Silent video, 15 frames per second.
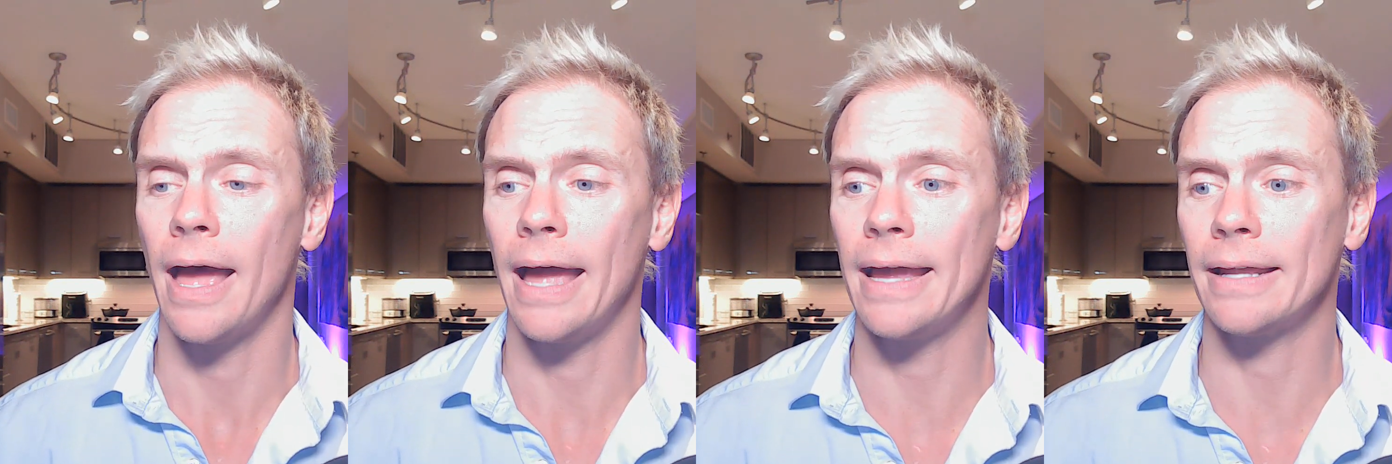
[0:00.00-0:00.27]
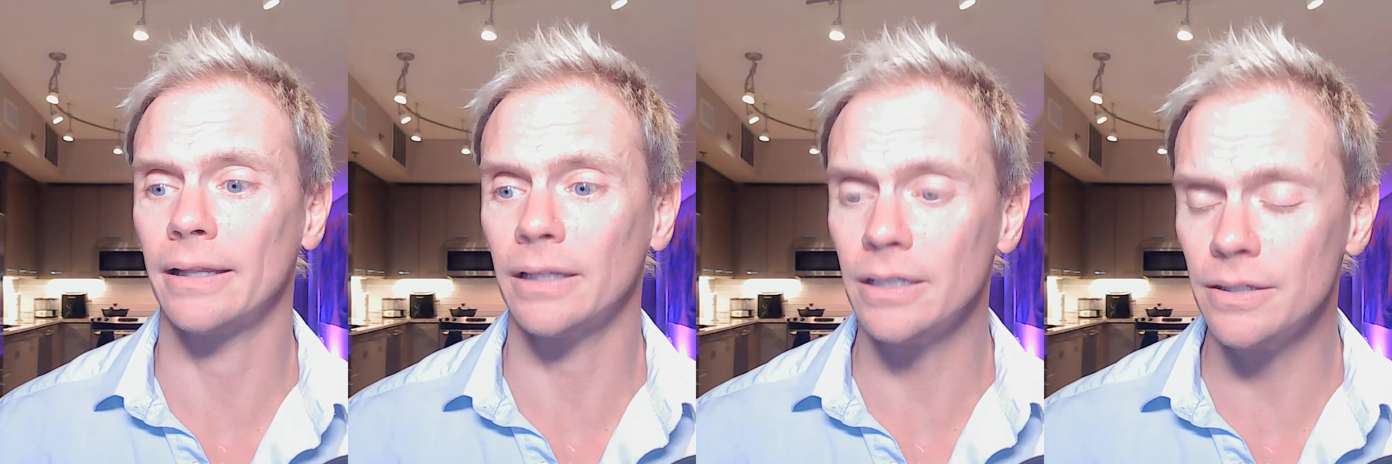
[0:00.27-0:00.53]

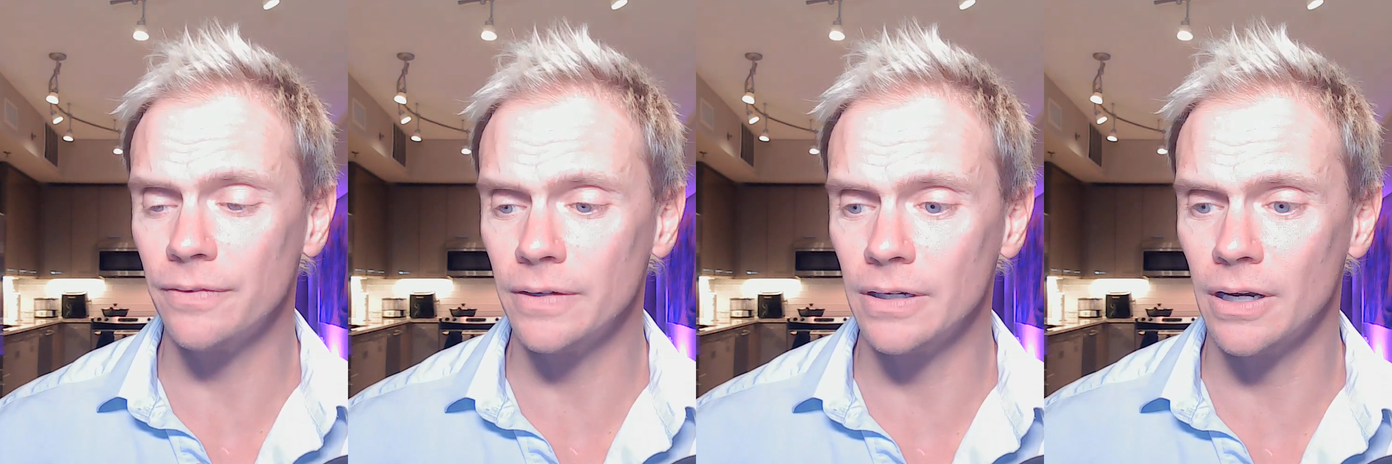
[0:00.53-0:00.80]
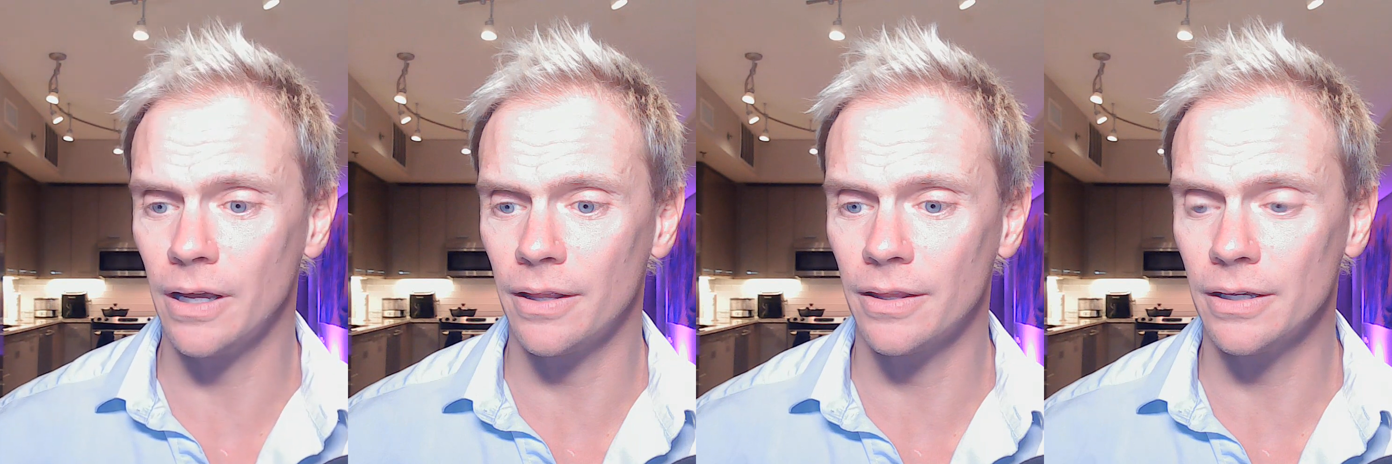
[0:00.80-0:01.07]
And
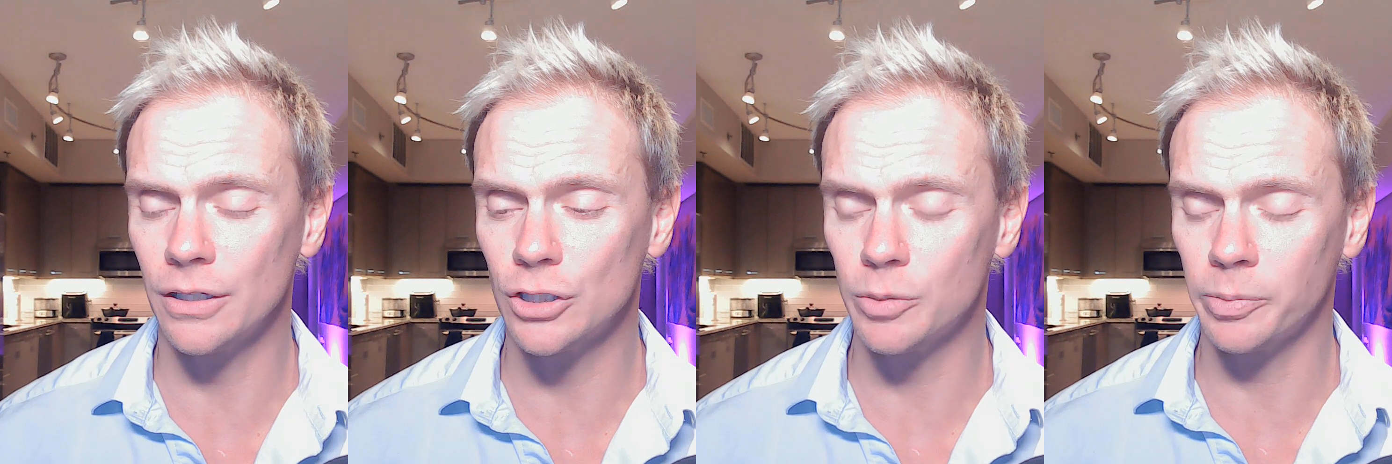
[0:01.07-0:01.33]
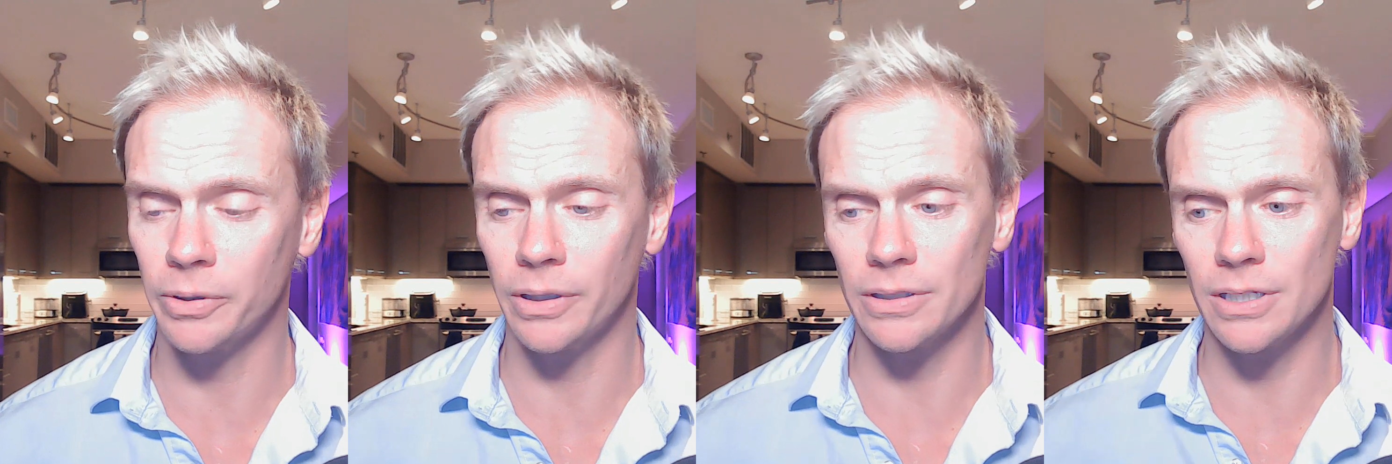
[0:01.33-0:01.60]
leaving the
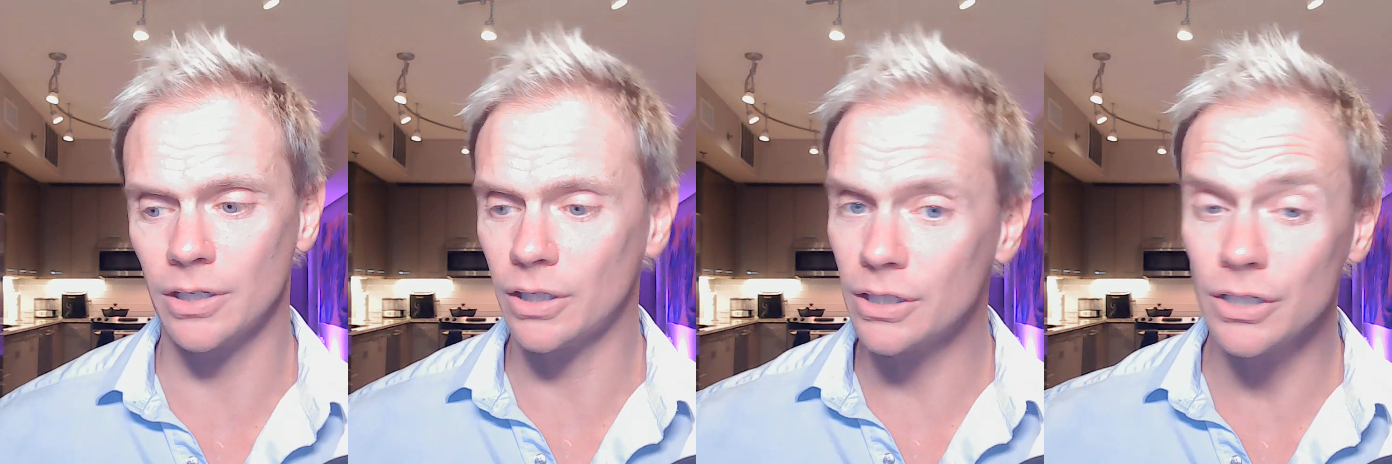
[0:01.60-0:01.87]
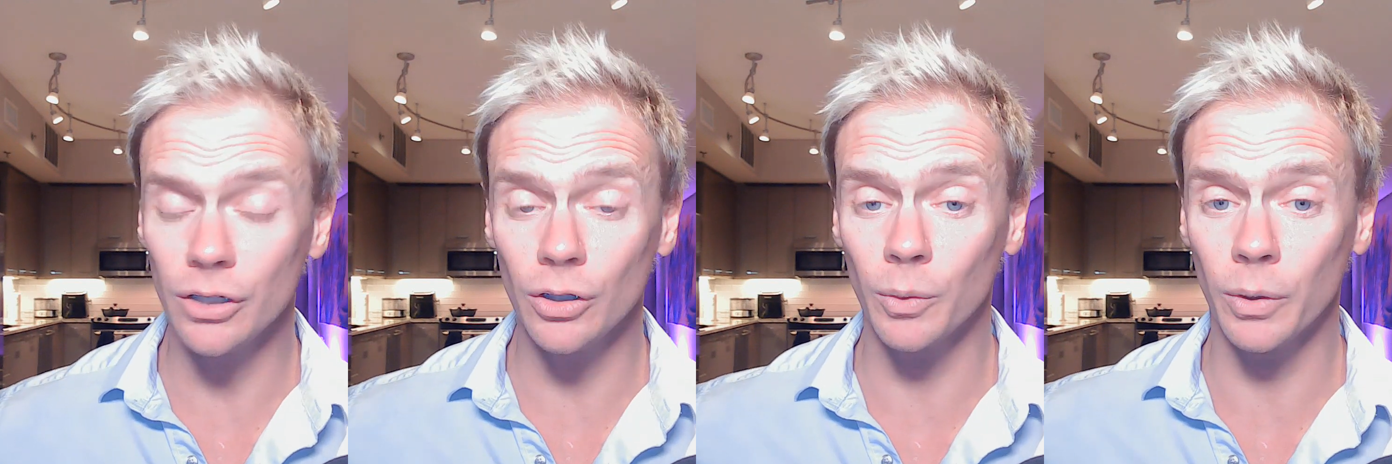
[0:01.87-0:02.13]
experience, he continued